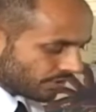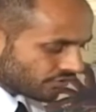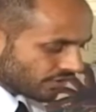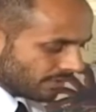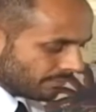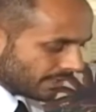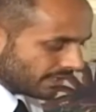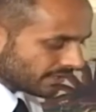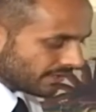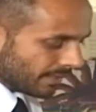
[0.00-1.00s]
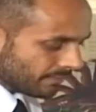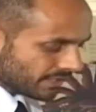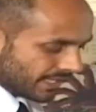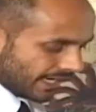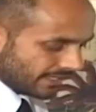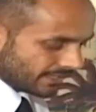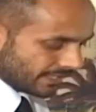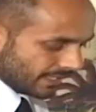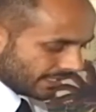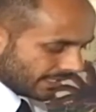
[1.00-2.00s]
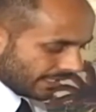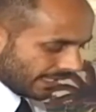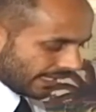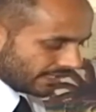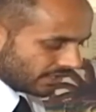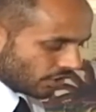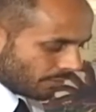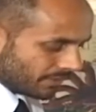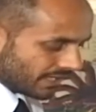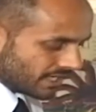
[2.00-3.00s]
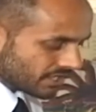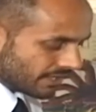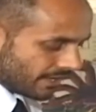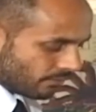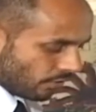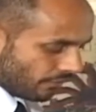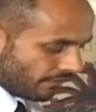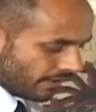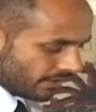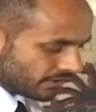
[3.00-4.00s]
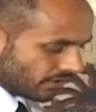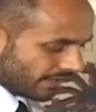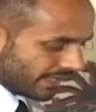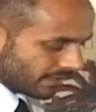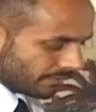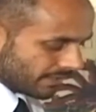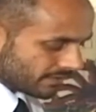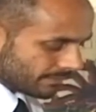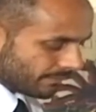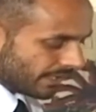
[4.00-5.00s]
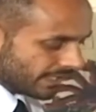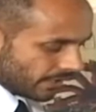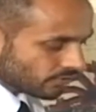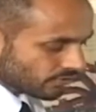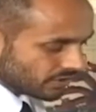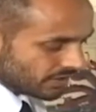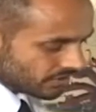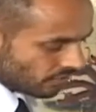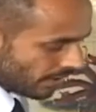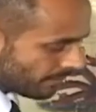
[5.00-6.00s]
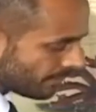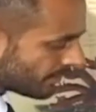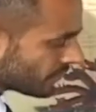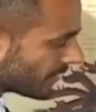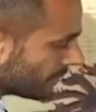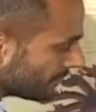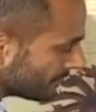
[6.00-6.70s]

the dream be to them that hate thee, and the interpretation thereof to thine enemies. And he goes on to describe the dream.